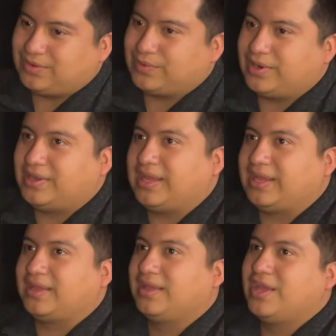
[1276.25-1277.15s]
Where
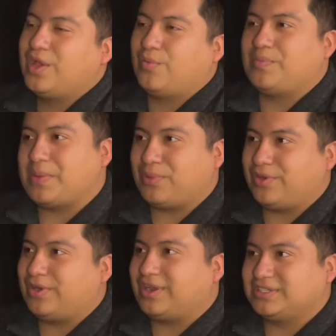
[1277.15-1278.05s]
like when my
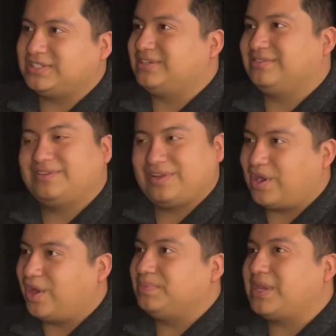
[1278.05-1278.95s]
brother and cousin
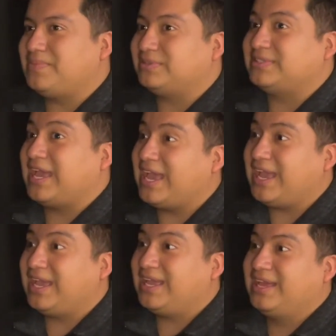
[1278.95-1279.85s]
all of them came, I was like,
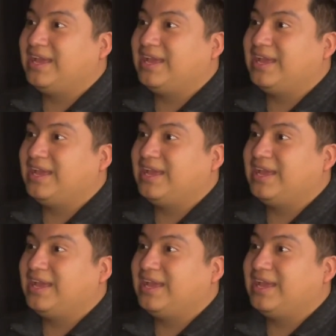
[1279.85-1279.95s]
hey,